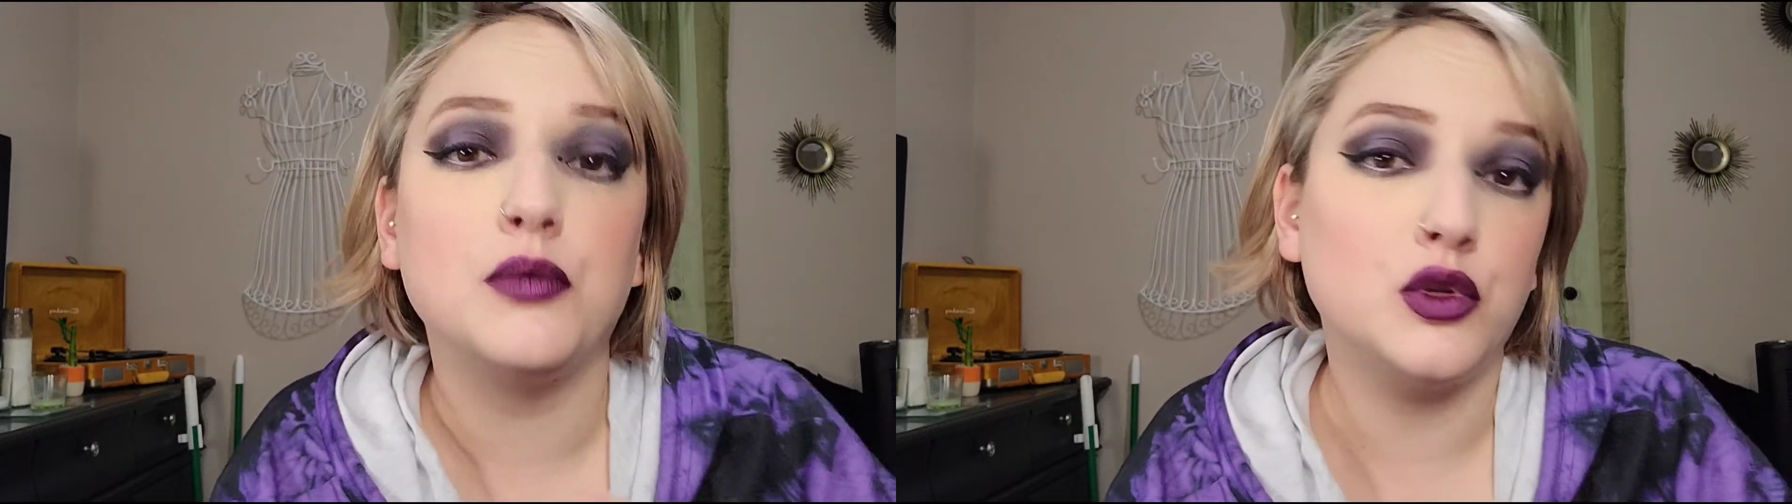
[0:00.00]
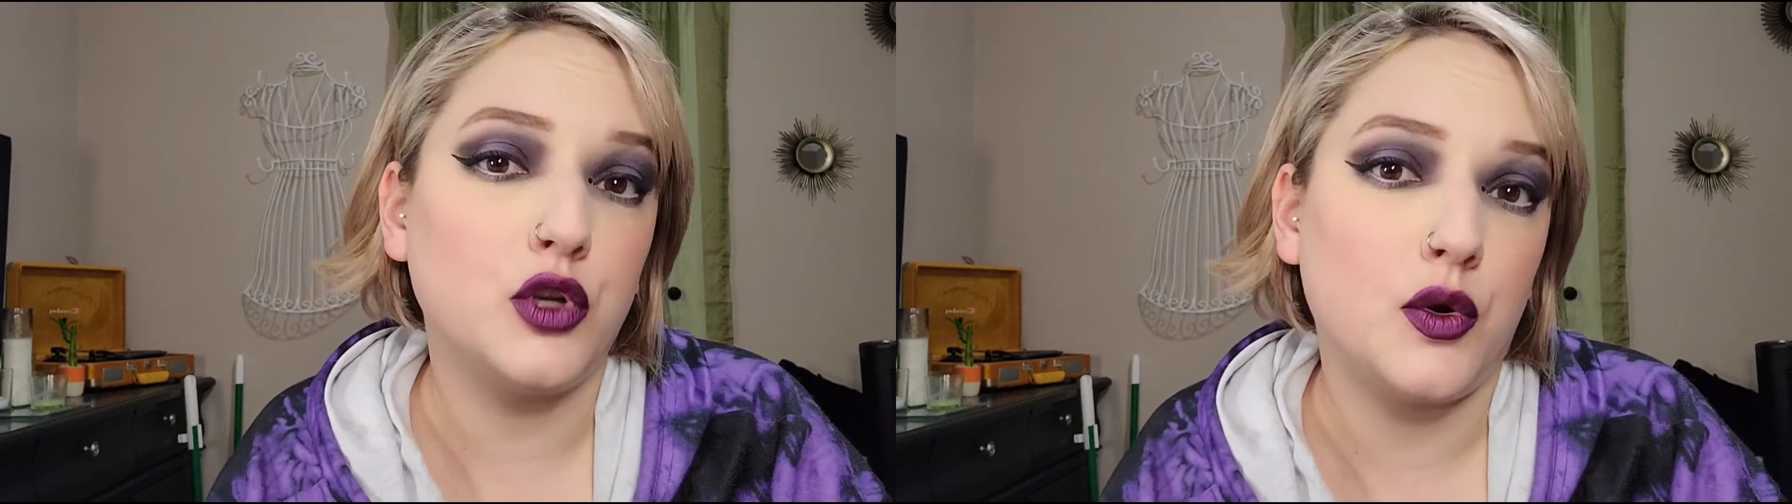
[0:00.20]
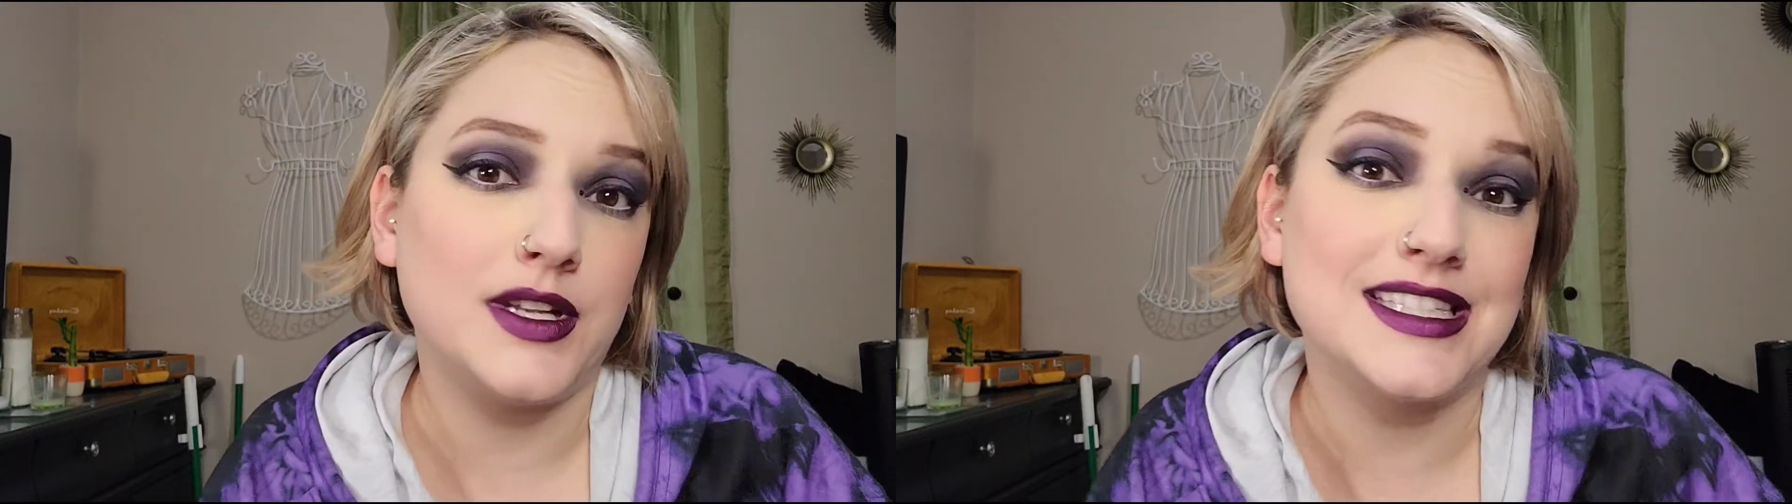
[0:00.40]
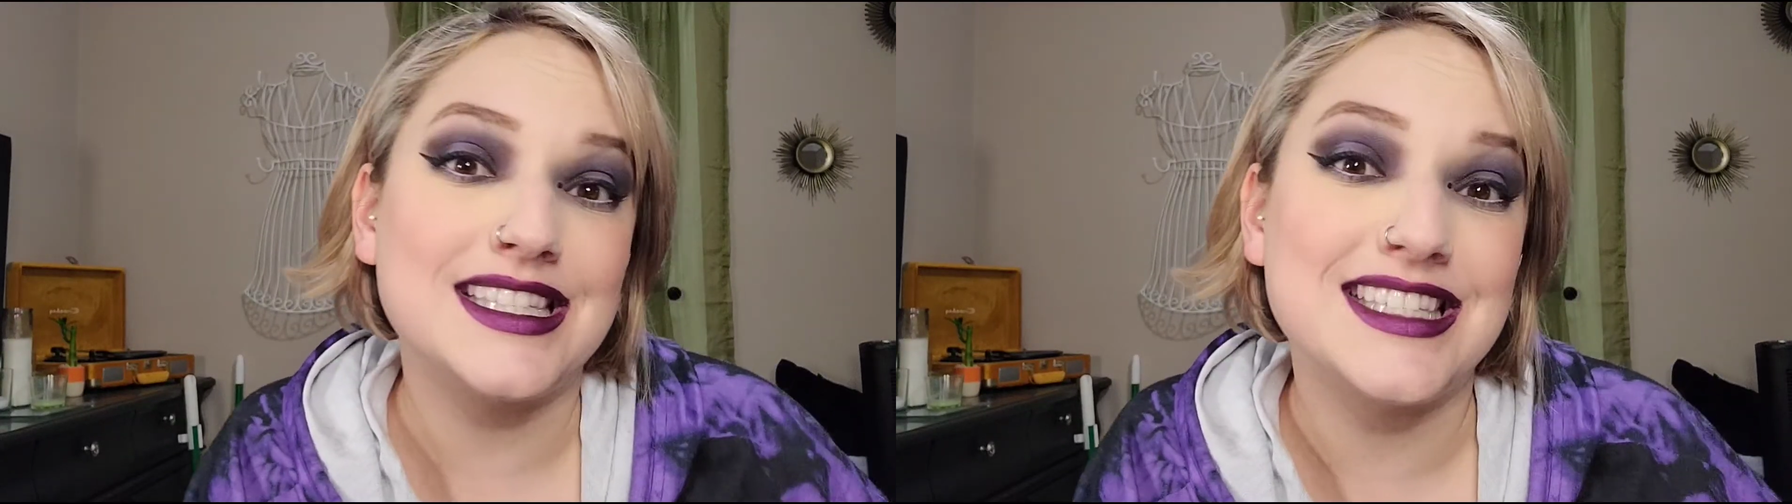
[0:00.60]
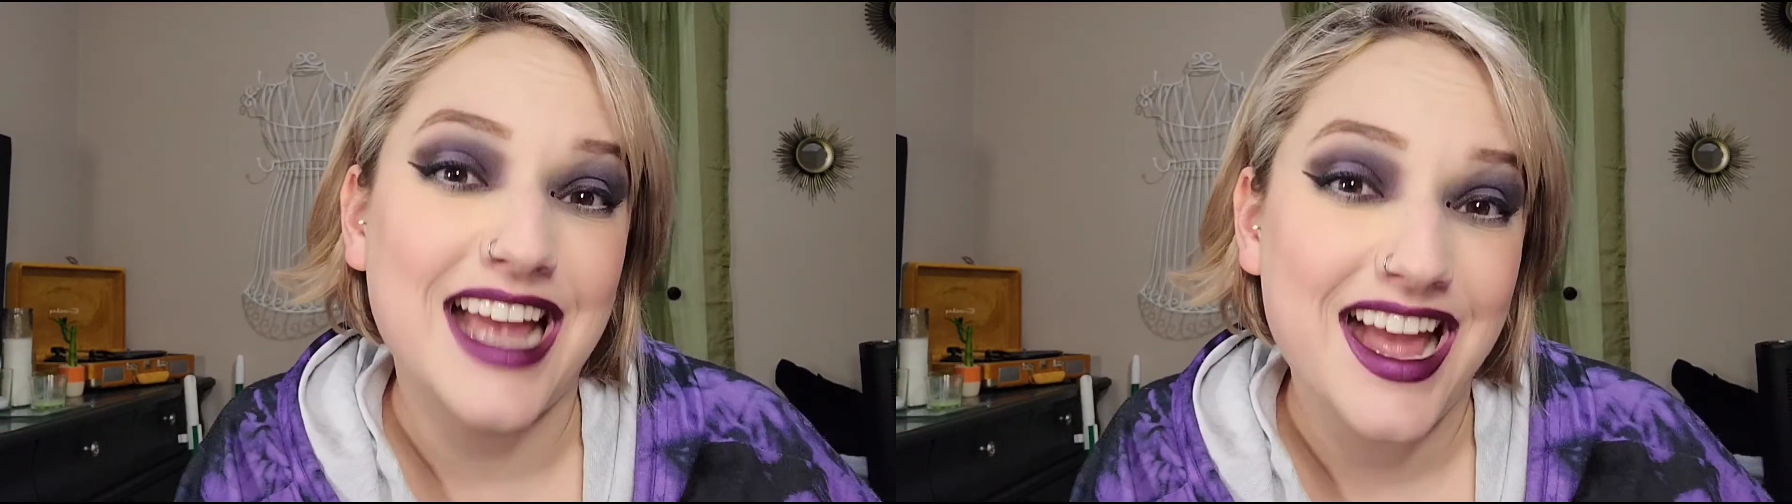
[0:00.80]
Pluto and
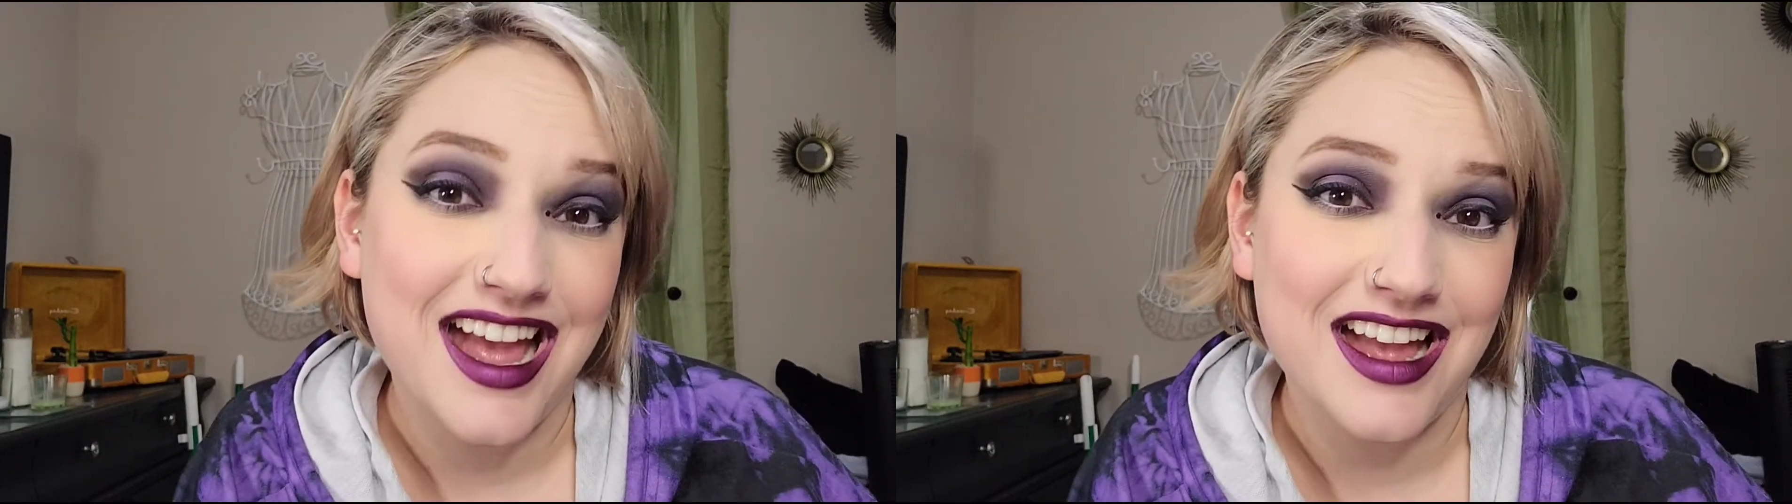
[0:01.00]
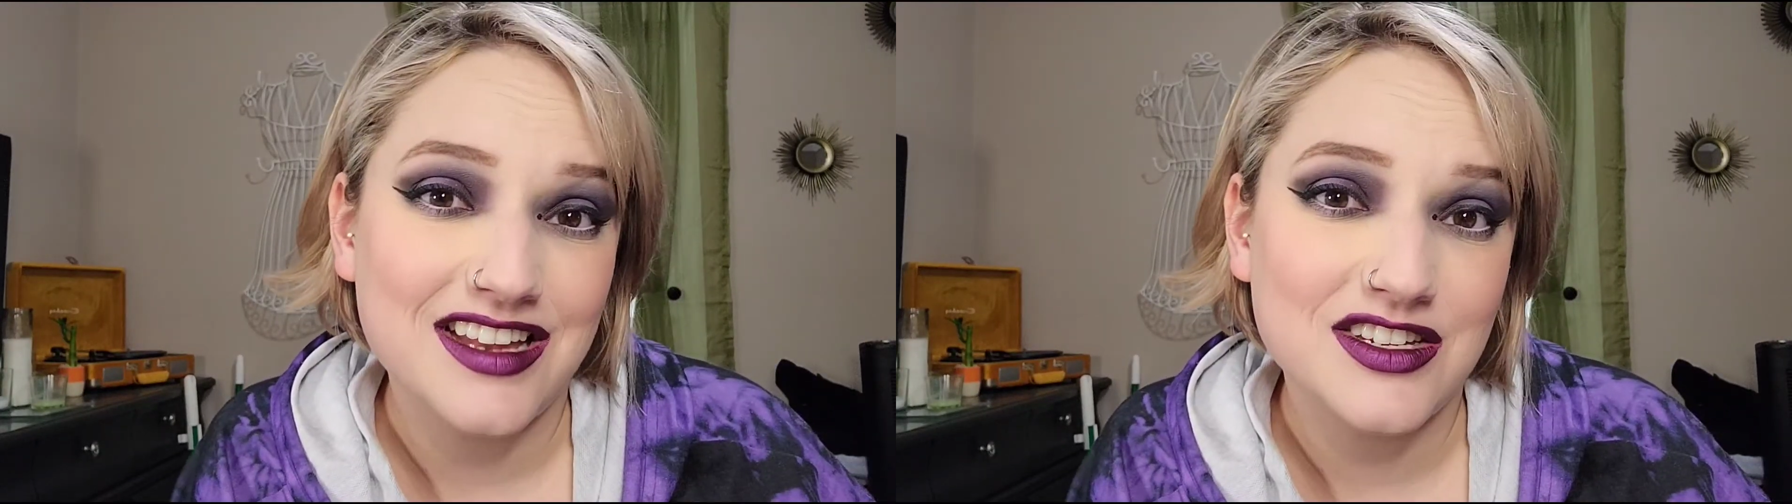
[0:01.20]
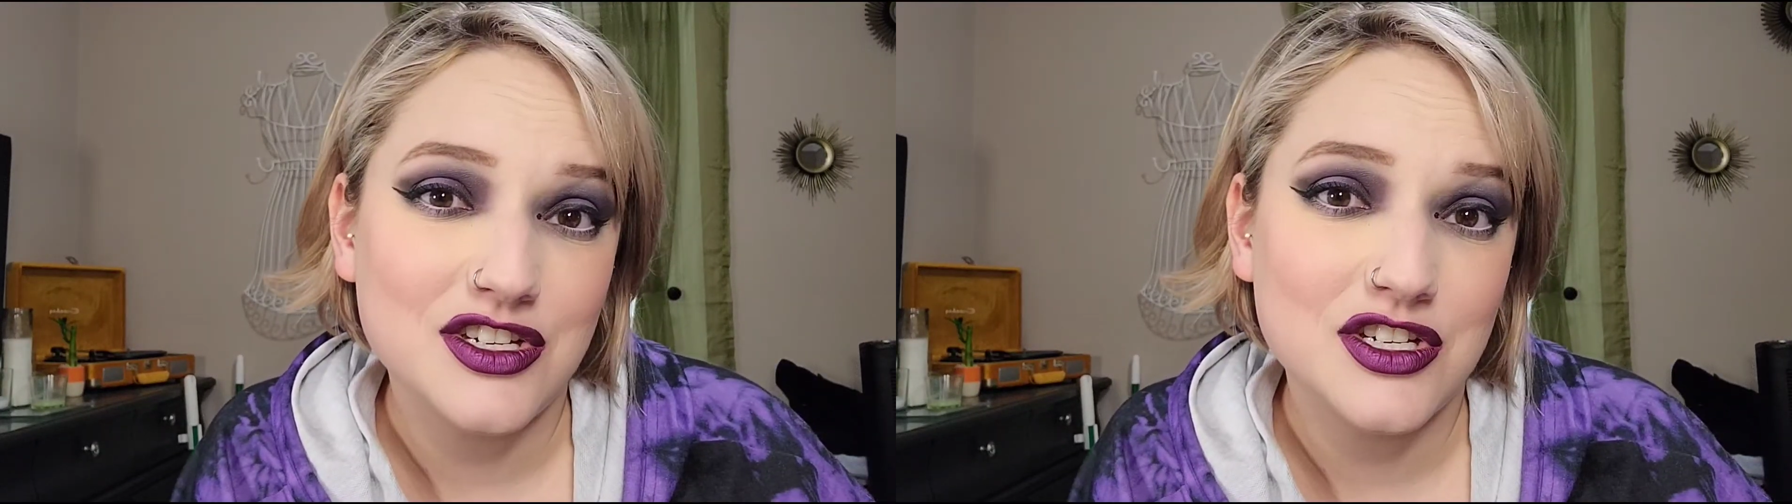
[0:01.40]
Sag,